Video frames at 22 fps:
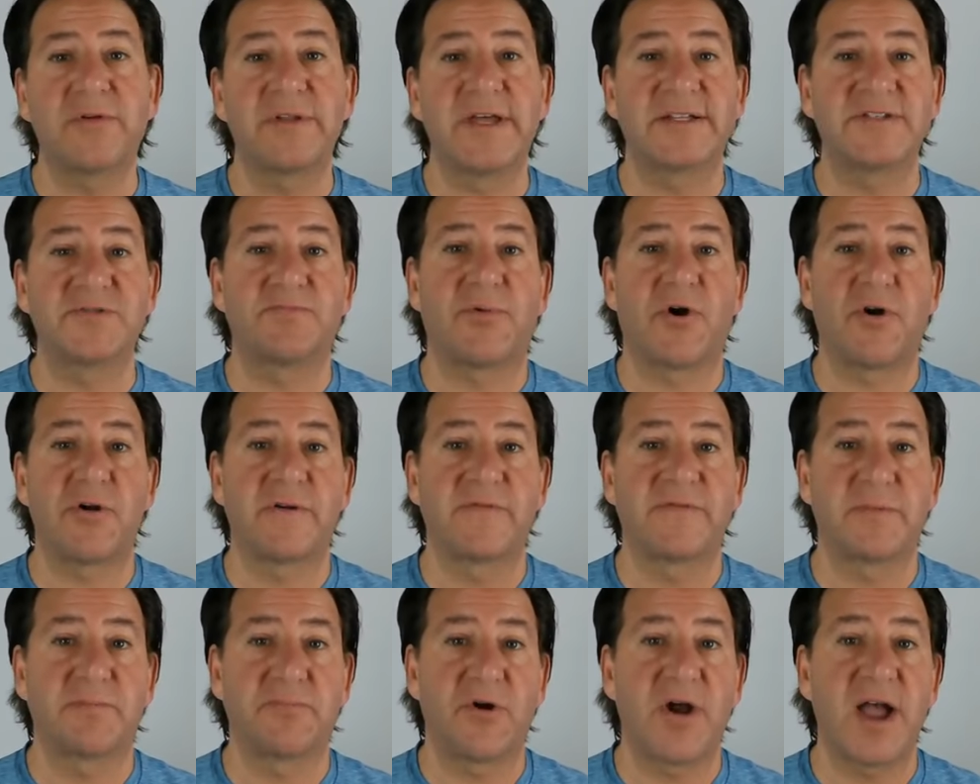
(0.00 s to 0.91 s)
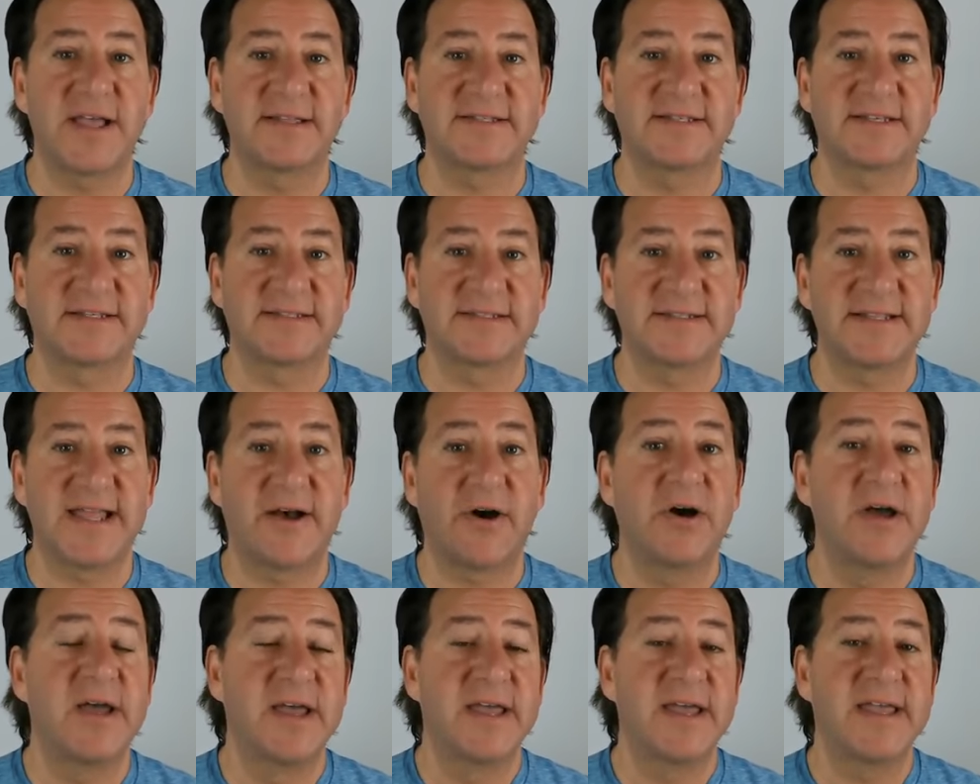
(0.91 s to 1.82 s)
That's part of the process.
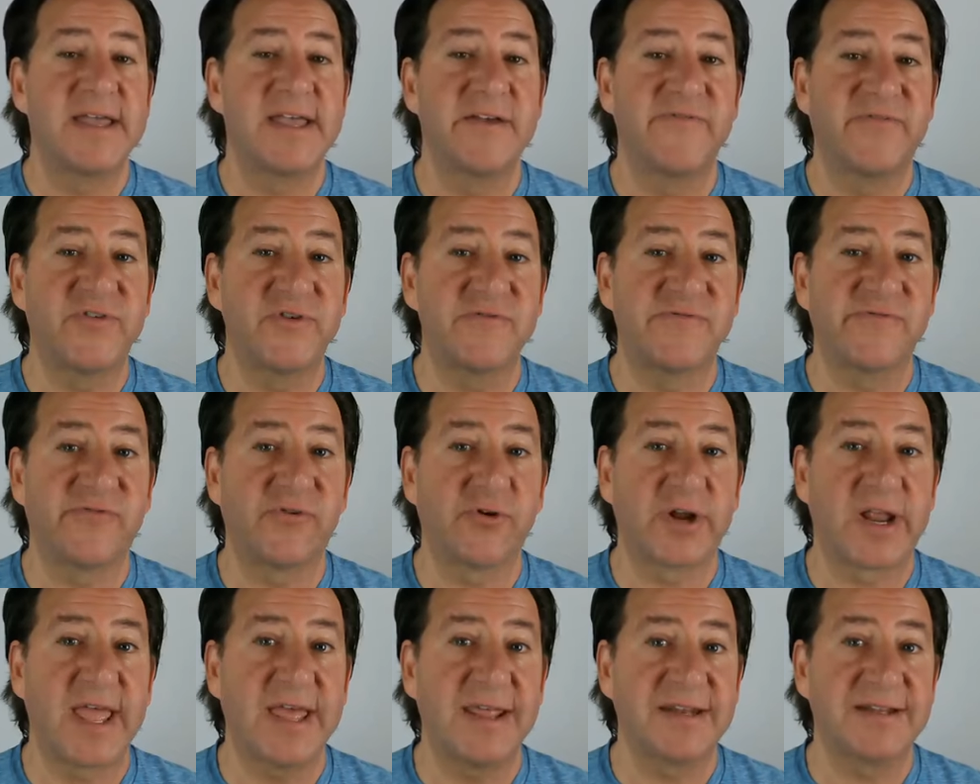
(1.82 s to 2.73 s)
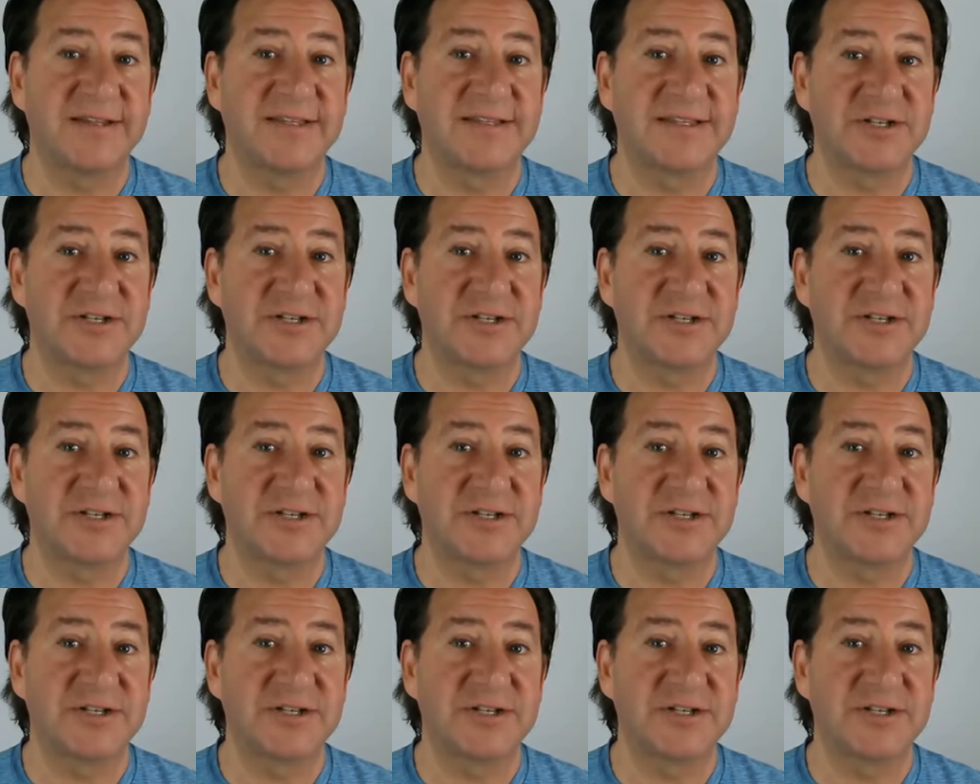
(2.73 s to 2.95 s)
Now, if you forget